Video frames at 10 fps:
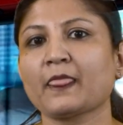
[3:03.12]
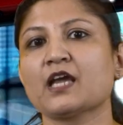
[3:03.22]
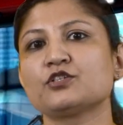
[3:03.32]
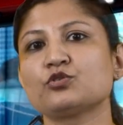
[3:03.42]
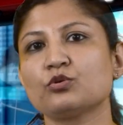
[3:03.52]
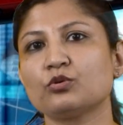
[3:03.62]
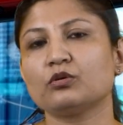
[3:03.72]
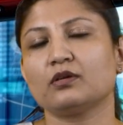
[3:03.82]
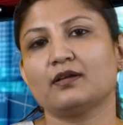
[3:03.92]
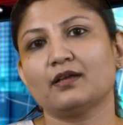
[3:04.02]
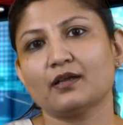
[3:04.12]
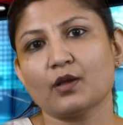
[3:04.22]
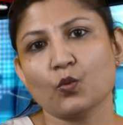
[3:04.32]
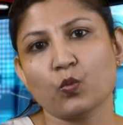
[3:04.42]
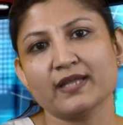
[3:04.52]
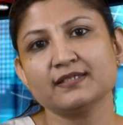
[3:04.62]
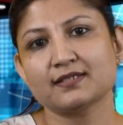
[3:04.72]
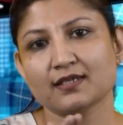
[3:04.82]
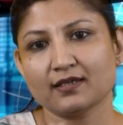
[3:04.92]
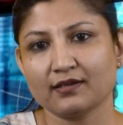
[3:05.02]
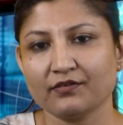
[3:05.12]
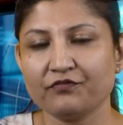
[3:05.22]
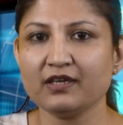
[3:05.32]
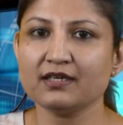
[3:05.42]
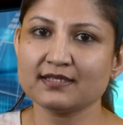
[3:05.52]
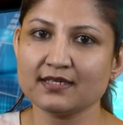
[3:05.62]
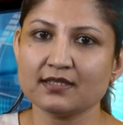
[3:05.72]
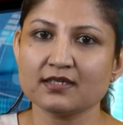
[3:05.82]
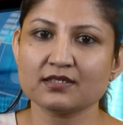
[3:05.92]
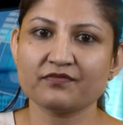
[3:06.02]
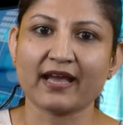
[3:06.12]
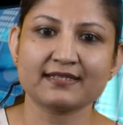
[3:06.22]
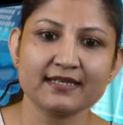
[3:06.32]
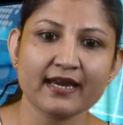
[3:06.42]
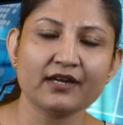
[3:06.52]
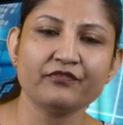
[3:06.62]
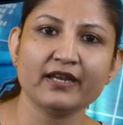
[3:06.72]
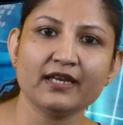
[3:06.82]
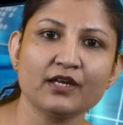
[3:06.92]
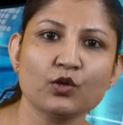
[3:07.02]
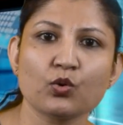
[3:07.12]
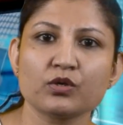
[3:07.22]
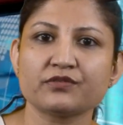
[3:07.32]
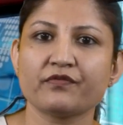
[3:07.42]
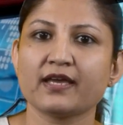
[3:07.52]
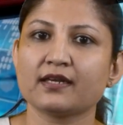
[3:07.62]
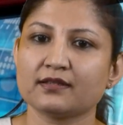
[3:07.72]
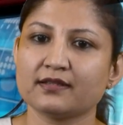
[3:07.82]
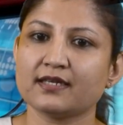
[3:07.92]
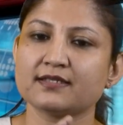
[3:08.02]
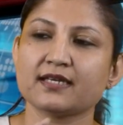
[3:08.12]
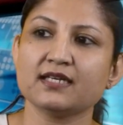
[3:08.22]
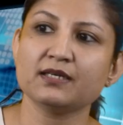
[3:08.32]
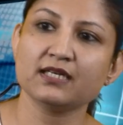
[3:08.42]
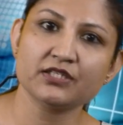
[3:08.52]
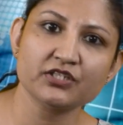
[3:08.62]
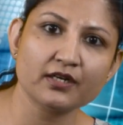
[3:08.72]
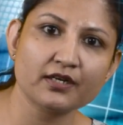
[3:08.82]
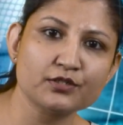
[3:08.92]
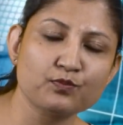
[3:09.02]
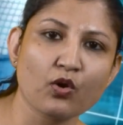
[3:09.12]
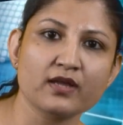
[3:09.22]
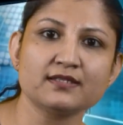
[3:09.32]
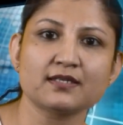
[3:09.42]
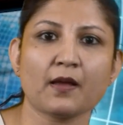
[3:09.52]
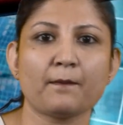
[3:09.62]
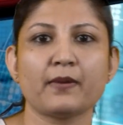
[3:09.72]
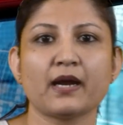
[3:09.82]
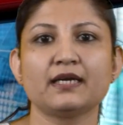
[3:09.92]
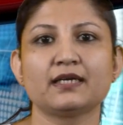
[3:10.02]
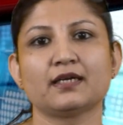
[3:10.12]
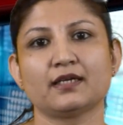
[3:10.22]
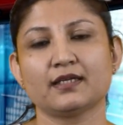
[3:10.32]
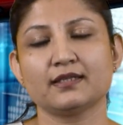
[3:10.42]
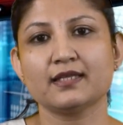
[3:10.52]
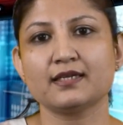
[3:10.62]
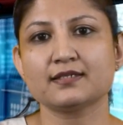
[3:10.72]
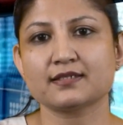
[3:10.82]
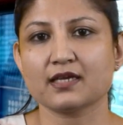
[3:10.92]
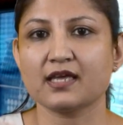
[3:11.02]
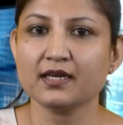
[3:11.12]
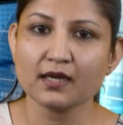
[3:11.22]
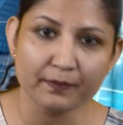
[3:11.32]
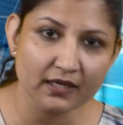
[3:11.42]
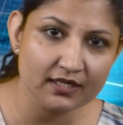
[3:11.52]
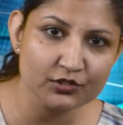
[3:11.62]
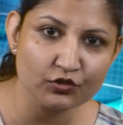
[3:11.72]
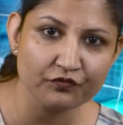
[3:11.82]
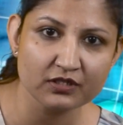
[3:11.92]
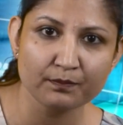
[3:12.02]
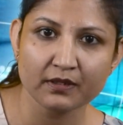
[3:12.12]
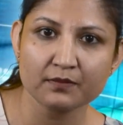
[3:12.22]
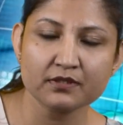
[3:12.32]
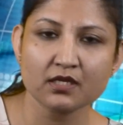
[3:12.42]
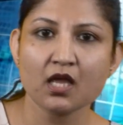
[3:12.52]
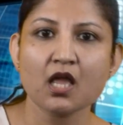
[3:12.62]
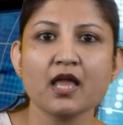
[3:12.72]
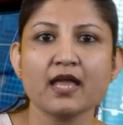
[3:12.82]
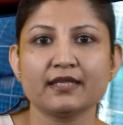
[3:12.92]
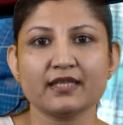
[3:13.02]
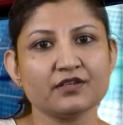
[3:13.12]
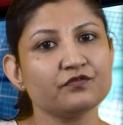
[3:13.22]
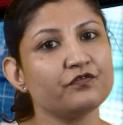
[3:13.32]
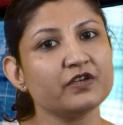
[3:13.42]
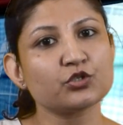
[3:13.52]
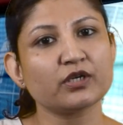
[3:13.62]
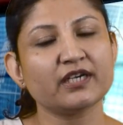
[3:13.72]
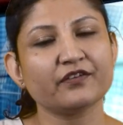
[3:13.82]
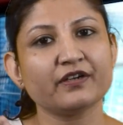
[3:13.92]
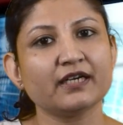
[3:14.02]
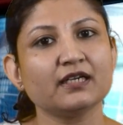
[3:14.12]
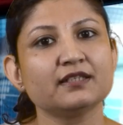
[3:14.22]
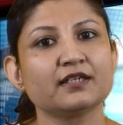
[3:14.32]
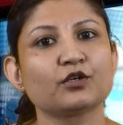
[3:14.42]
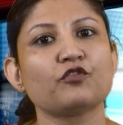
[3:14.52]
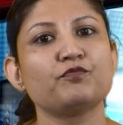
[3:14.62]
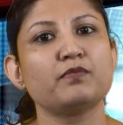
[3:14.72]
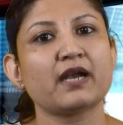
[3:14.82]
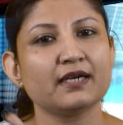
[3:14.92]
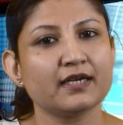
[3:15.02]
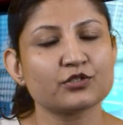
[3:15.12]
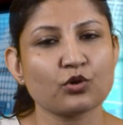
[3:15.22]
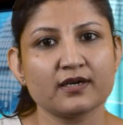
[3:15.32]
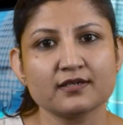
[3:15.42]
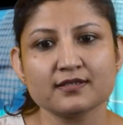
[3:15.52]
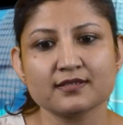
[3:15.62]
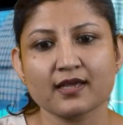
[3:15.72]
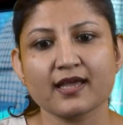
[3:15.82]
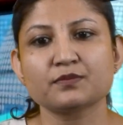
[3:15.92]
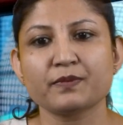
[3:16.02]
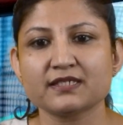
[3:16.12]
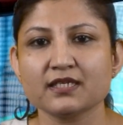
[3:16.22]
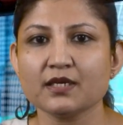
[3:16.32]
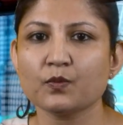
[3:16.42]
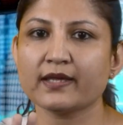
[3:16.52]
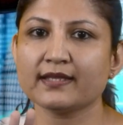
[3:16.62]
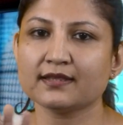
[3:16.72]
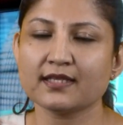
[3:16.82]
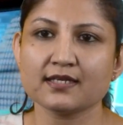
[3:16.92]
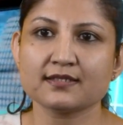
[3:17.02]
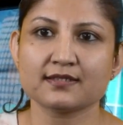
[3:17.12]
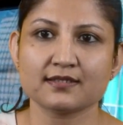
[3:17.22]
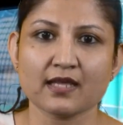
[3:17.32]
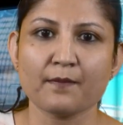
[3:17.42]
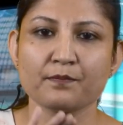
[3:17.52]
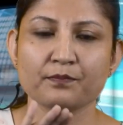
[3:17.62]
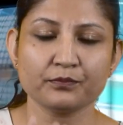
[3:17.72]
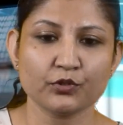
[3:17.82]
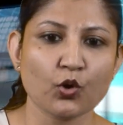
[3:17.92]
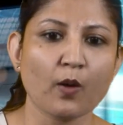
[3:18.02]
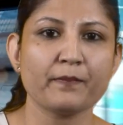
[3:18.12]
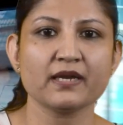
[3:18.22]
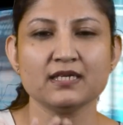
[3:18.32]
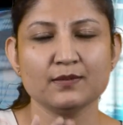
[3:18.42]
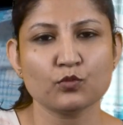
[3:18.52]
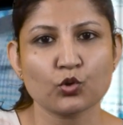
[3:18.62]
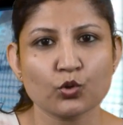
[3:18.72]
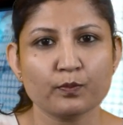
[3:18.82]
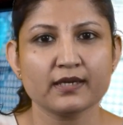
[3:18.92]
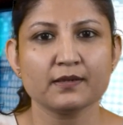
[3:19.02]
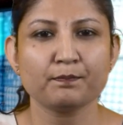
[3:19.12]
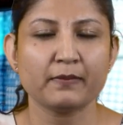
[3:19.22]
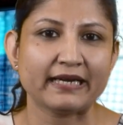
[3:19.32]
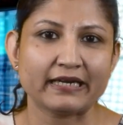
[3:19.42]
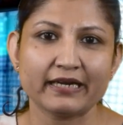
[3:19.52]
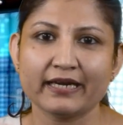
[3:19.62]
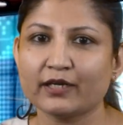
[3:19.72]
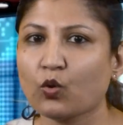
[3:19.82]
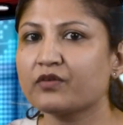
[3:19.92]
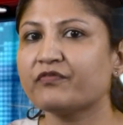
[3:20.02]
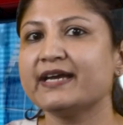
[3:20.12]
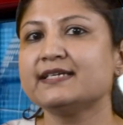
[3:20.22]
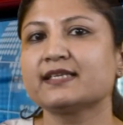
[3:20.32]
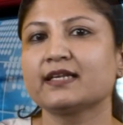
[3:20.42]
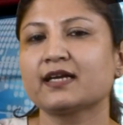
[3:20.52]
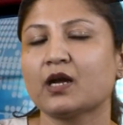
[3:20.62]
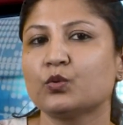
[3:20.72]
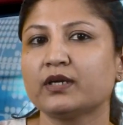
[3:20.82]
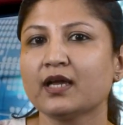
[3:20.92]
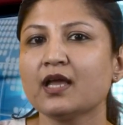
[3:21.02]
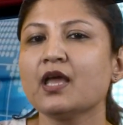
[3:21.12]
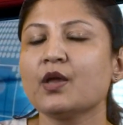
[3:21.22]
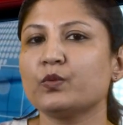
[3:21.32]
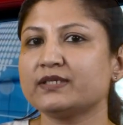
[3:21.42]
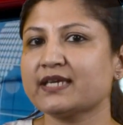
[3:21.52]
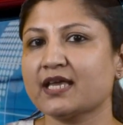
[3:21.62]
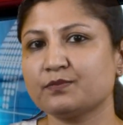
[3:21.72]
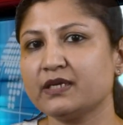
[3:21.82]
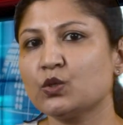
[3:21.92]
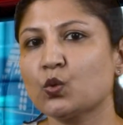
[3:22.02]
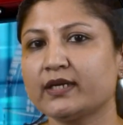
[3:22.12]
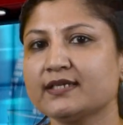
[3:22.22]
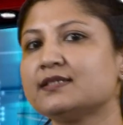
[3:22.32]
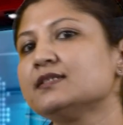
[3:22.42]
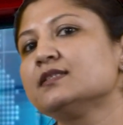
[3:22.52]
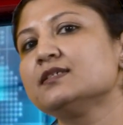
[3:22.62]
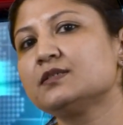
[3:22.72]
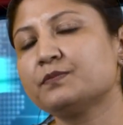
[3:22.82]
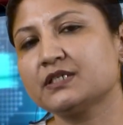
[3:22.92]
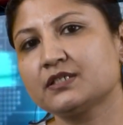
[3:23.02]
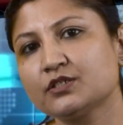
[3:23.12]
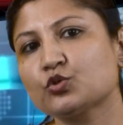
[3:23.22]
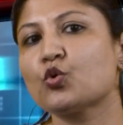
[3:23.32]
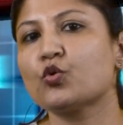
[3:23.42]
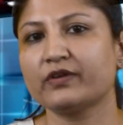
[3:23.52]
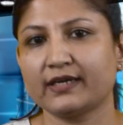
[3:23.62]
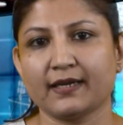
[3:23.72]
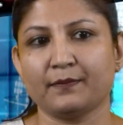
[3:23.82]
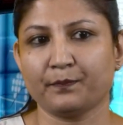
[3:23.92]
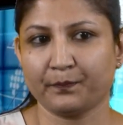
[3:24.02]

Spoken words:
So once we see this waxing and waning course, where there is an initial response, but there is reappearance of symptoms, then we should definitely think of blood disorders, especially when there is some drop in hemoglobin, platelet, or white cell count, which has been noticed in these patients over time.